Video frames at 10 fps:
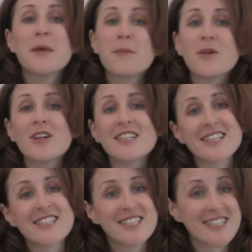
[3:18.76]
People
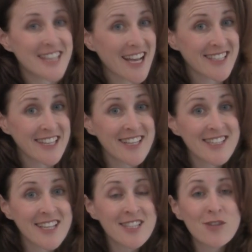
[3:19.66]
addicted to sex get a
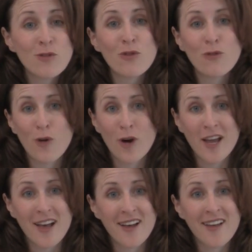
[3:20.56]
sense of
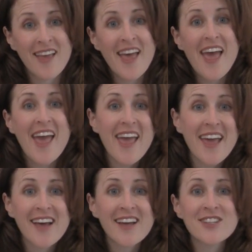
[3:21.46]
euphoria
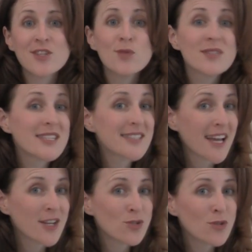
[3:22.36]
and use the
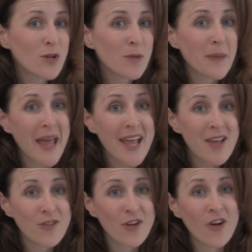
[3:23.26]
sexual
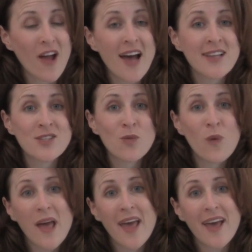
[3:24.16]
behavior as a
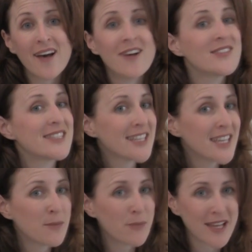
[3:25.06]
way of
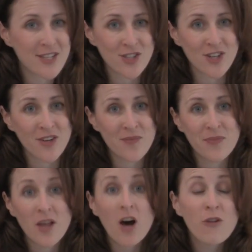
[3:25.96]
seeking pleasure,
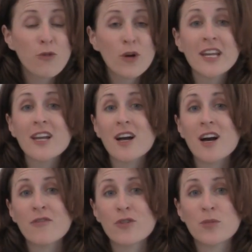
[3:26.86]
avoiding
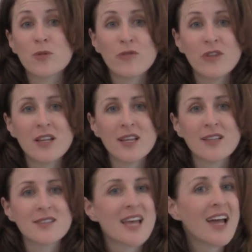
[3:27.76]
uncomfortable
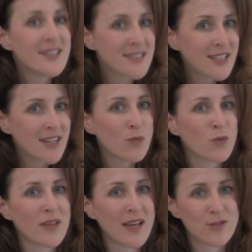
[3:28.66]
feelings, and dealing
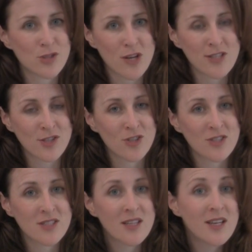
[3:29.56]
with life
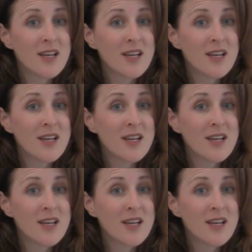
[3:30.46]
stressors.